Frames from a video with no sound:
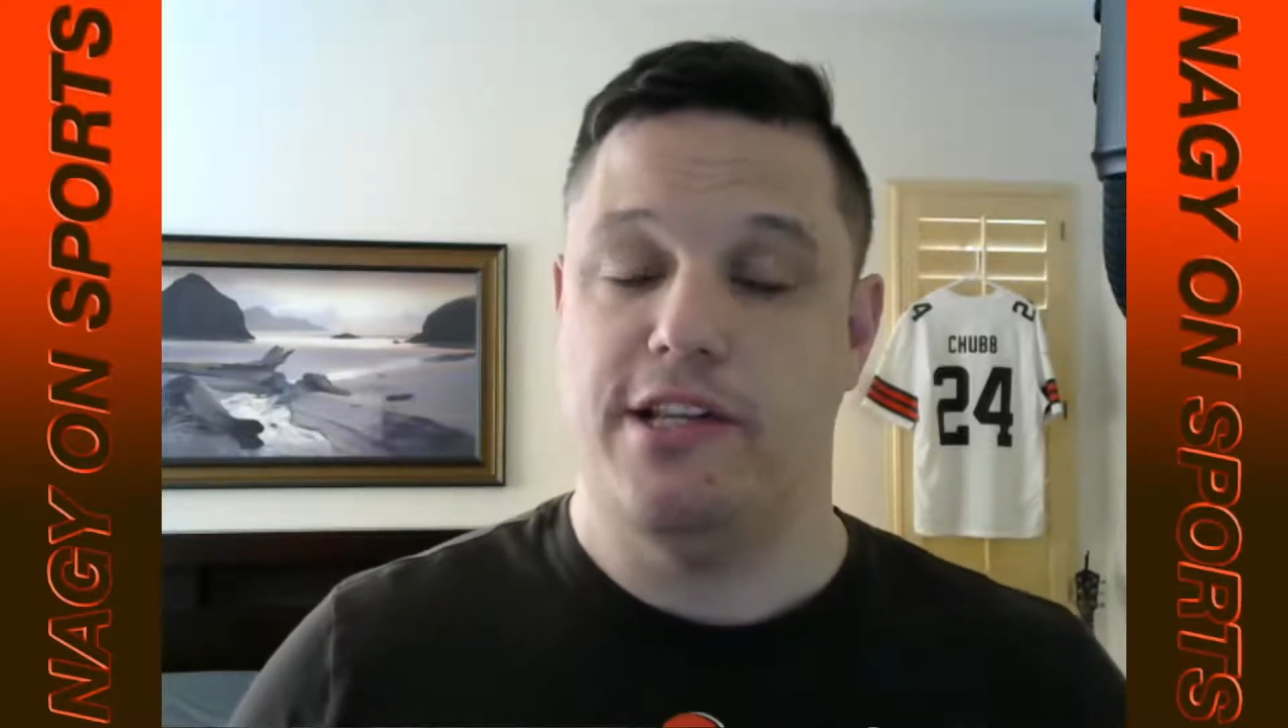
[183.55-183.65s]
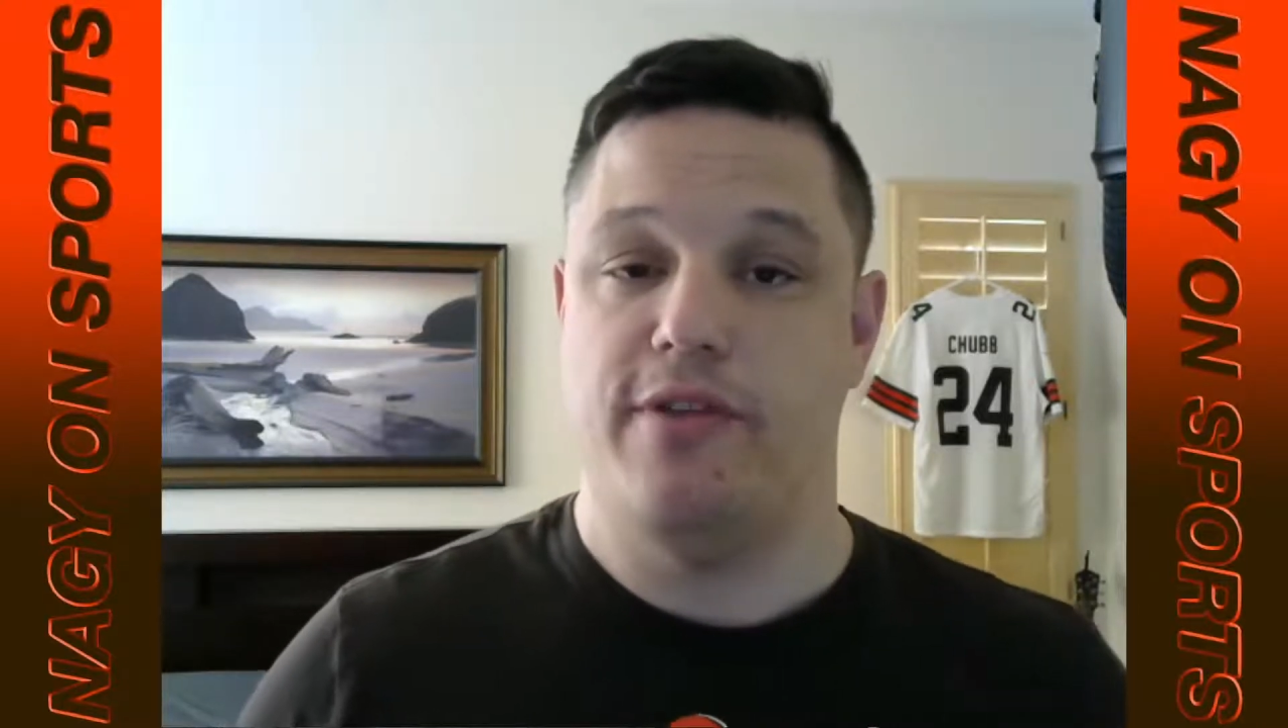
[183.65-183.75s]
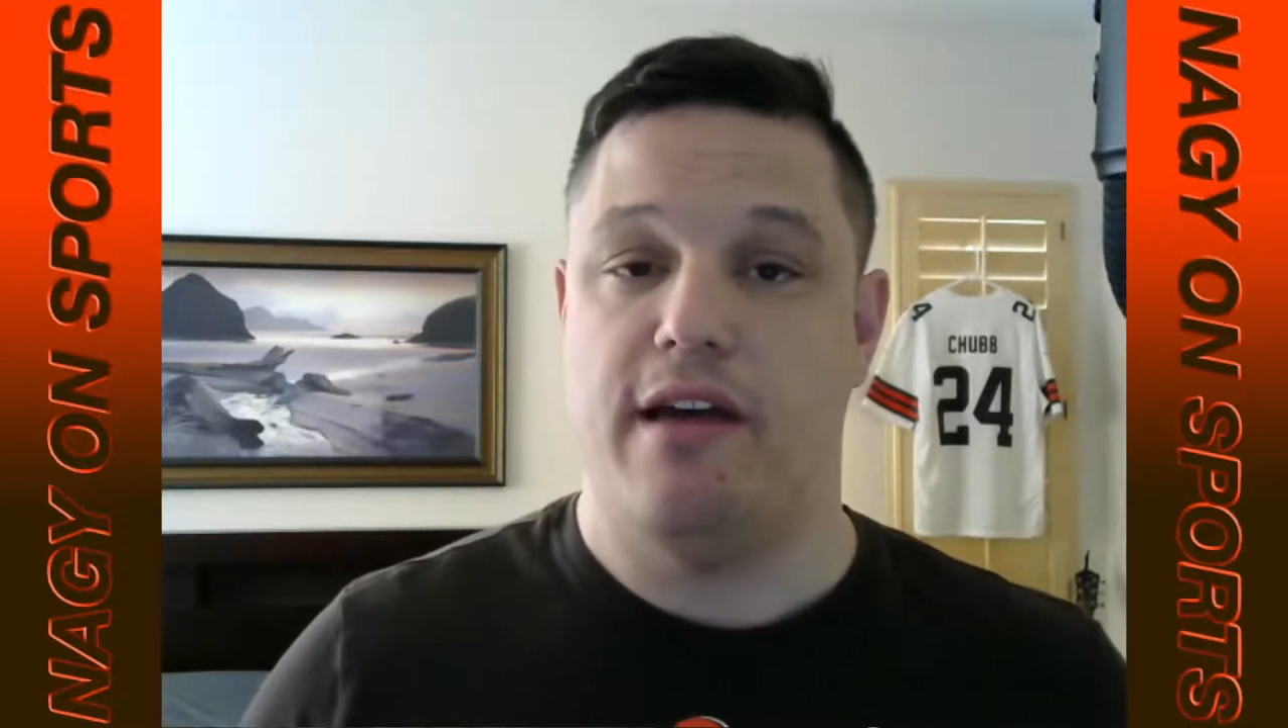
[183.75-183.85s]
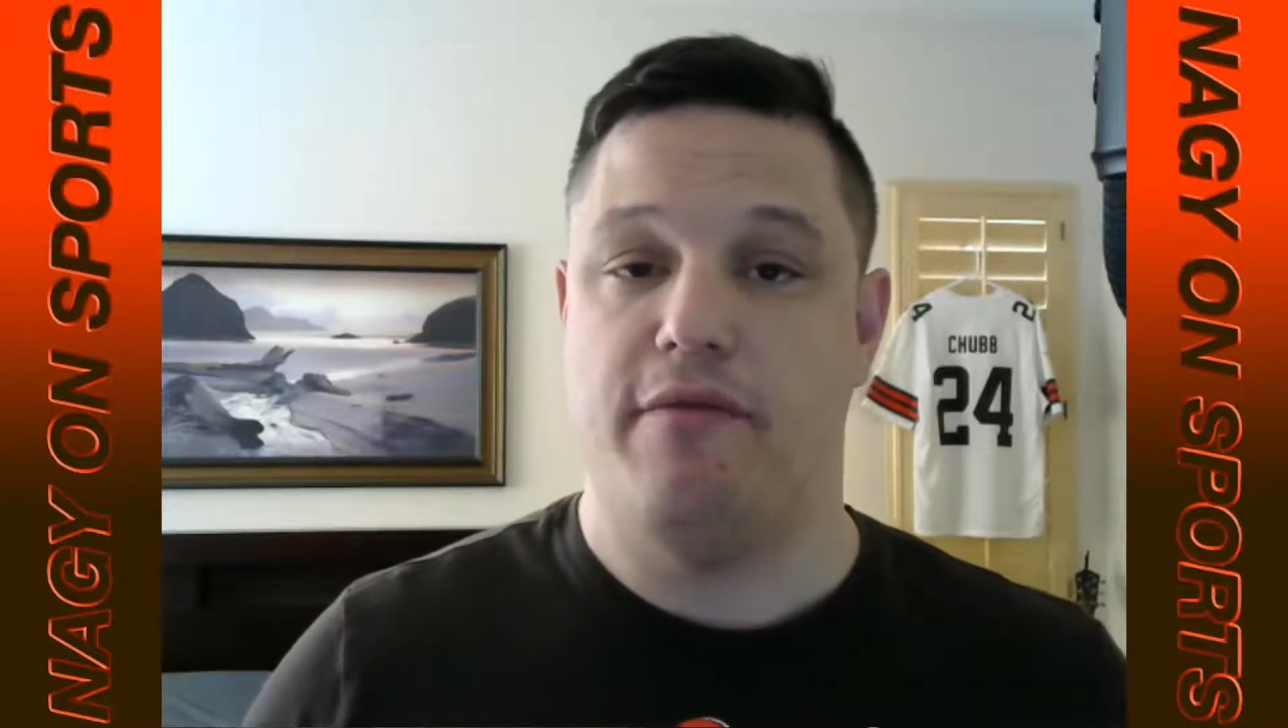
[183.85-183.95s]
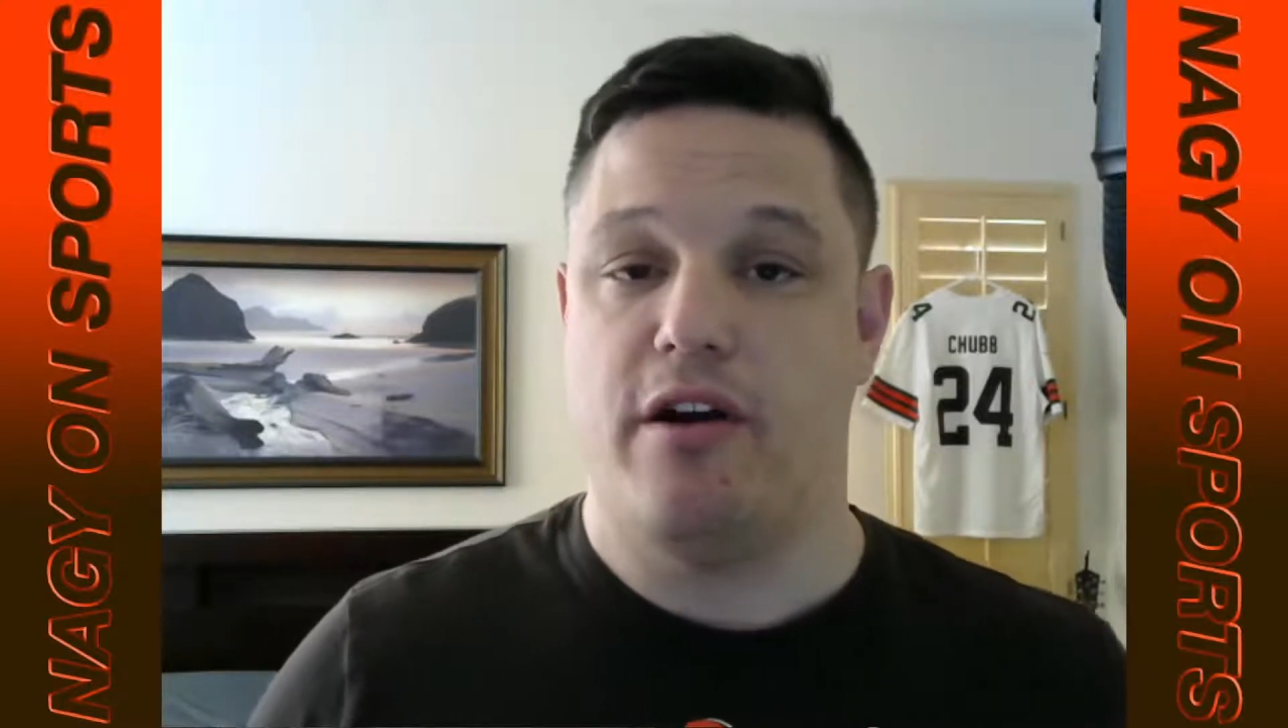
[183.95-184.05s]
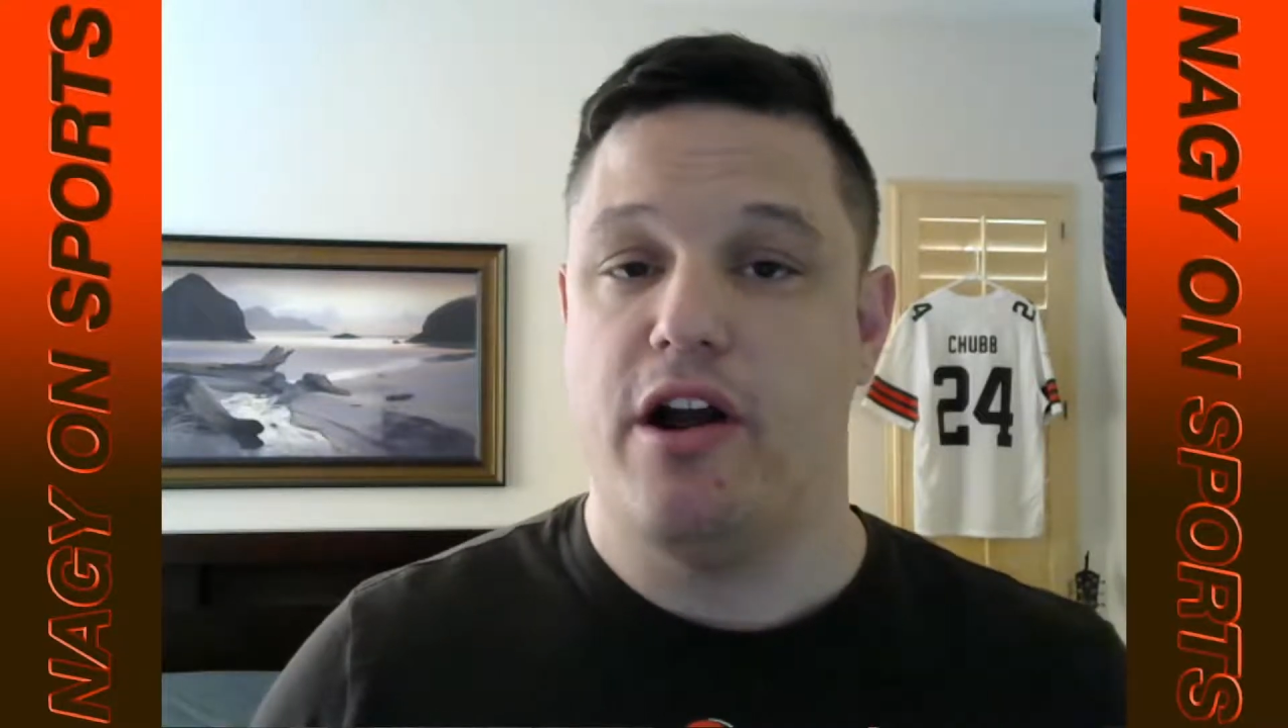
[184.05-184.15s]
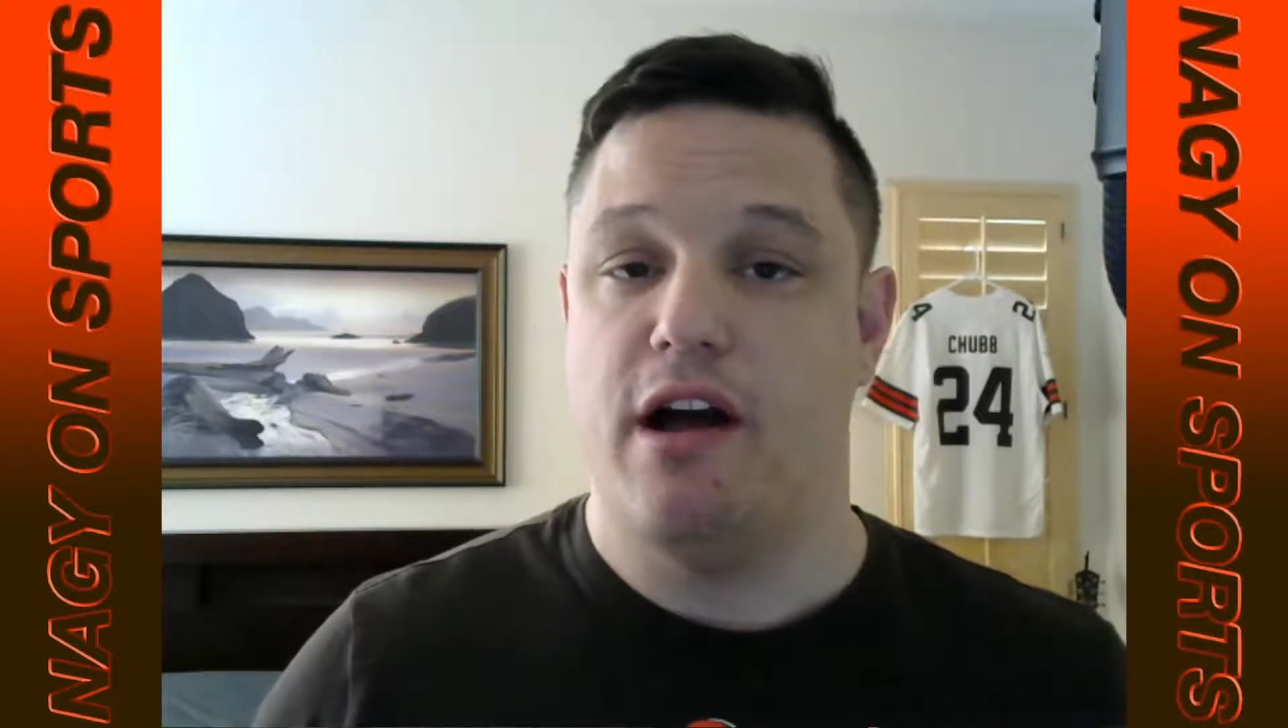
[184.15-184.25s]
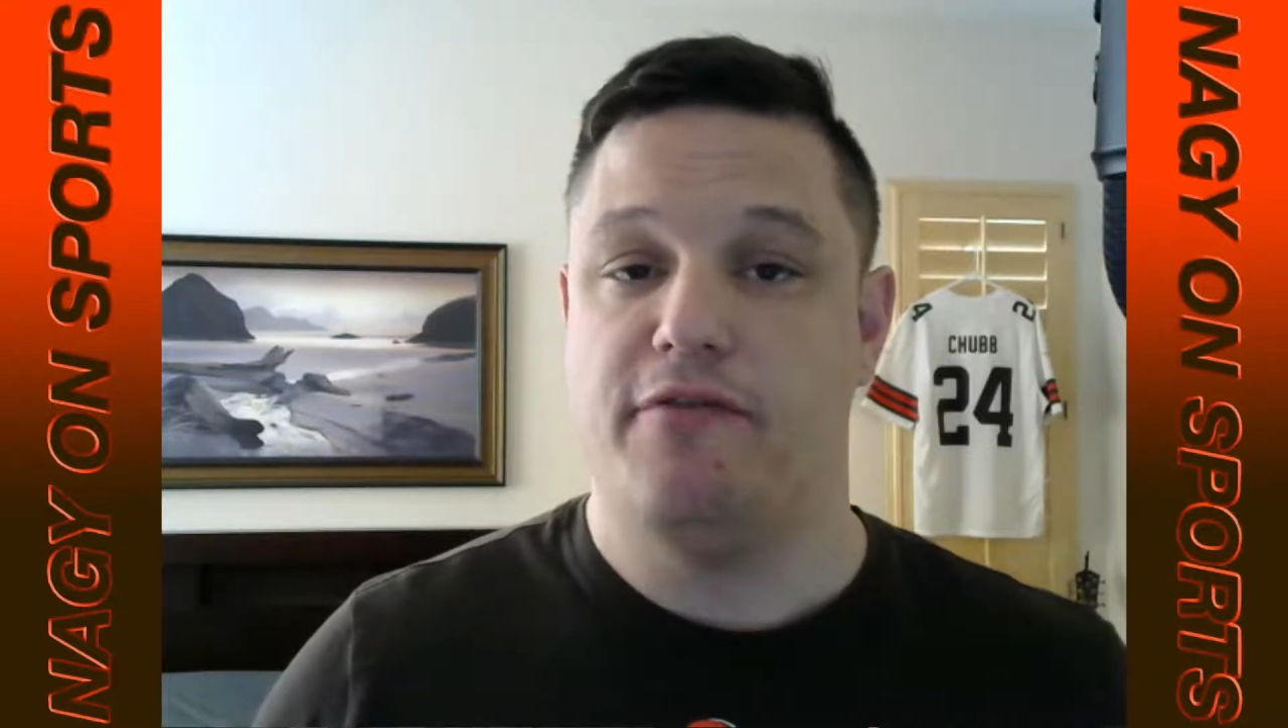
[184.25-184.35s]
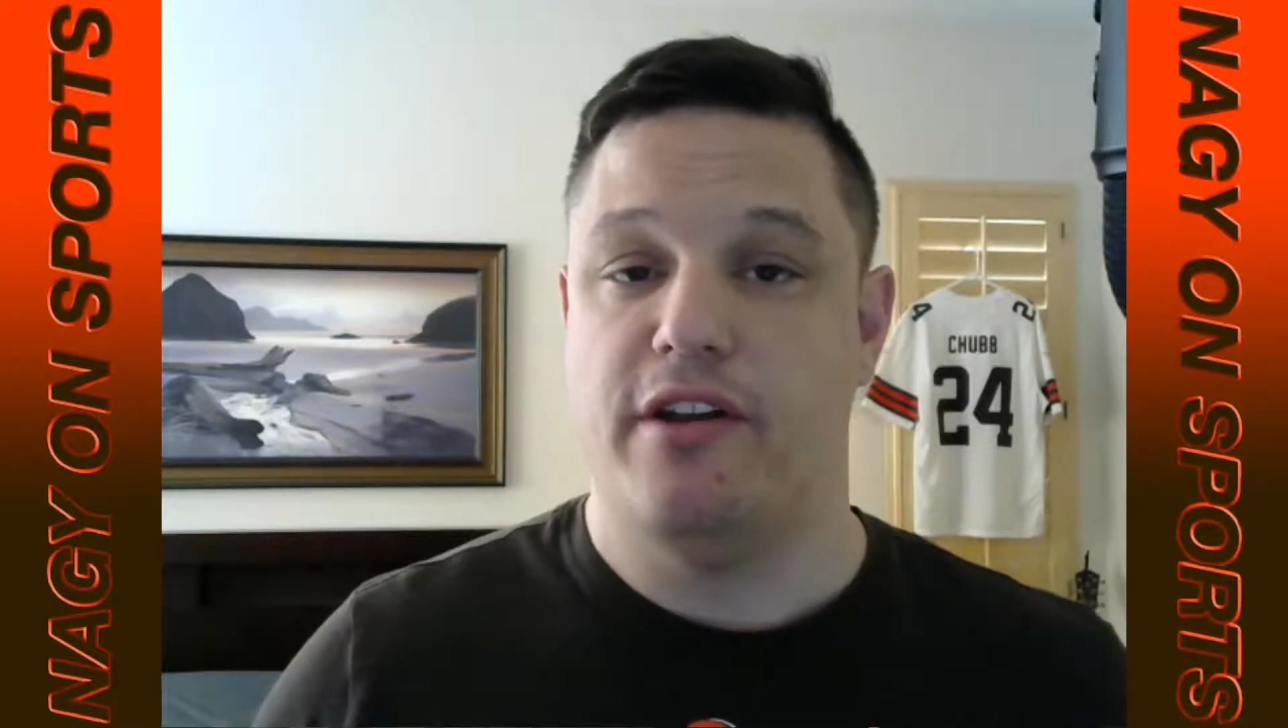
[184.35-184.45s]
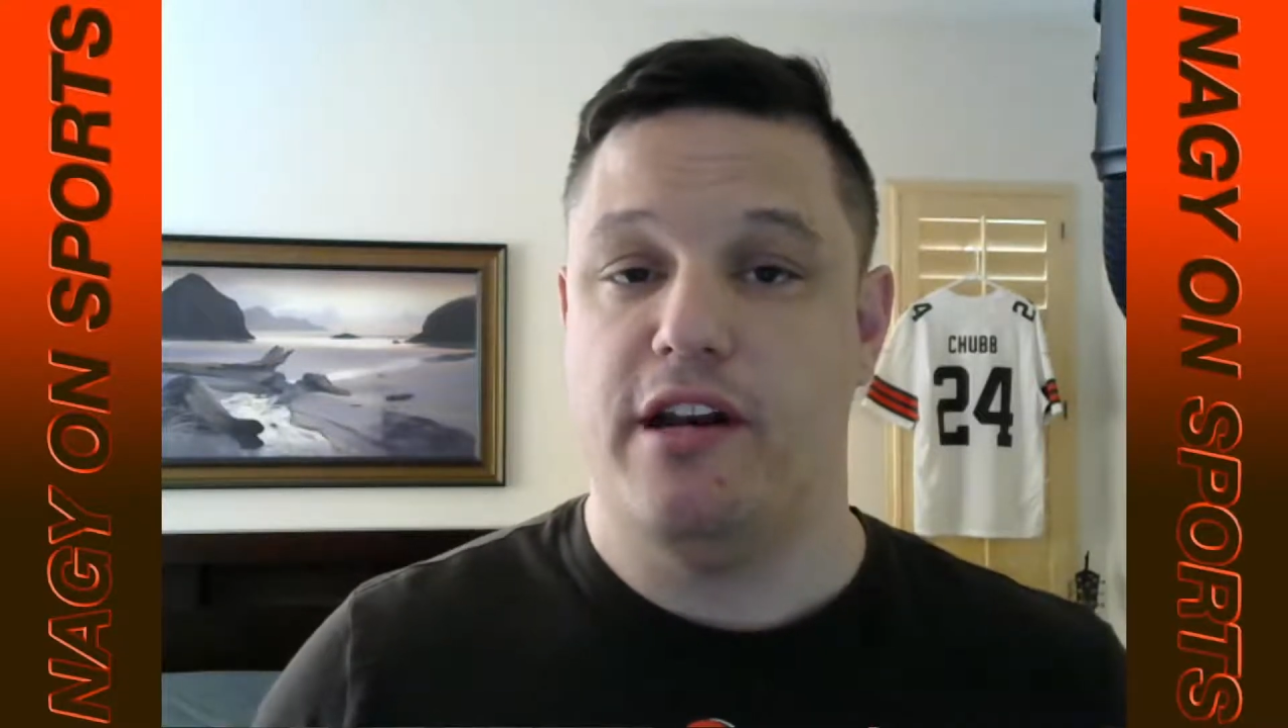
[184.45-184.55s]
do that very
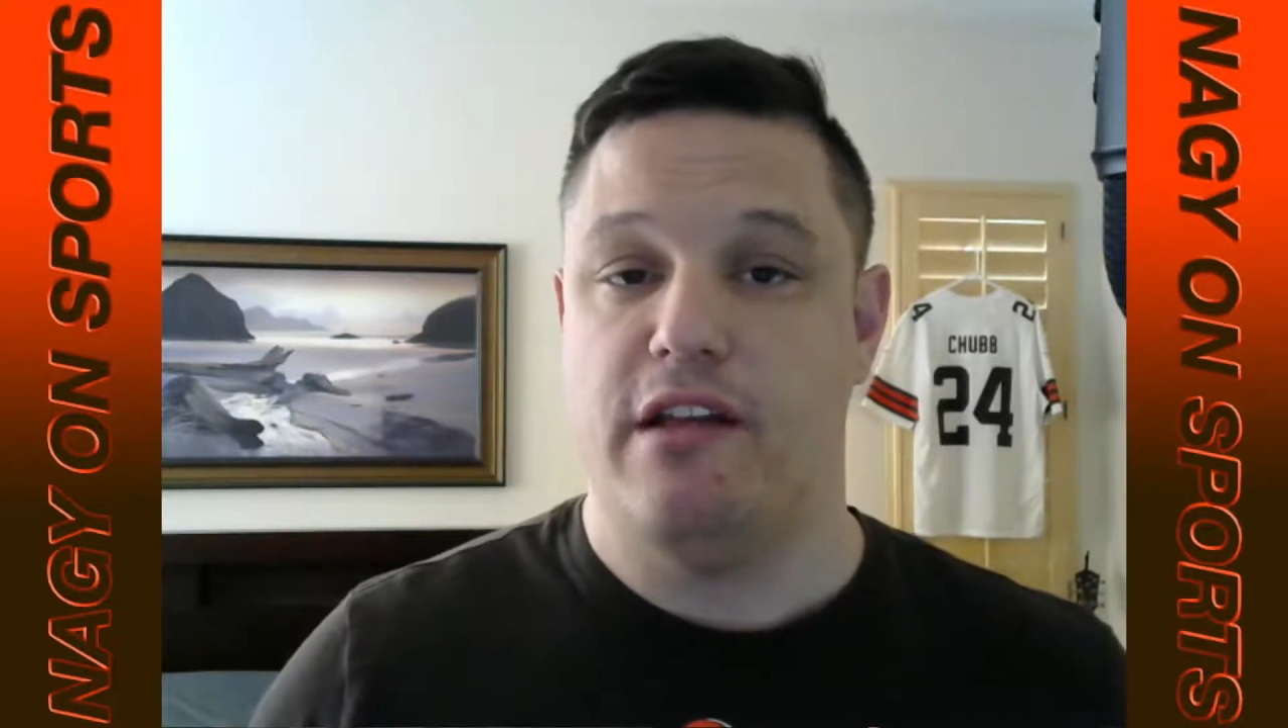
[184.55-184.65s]
often.